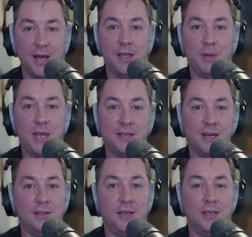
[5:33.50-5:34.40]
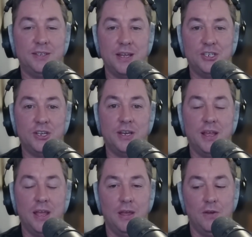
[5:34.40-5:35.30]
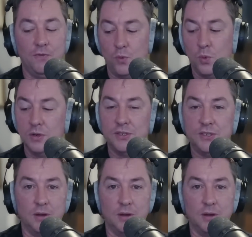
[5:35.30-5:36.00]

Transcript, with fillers: the high bay tiling station for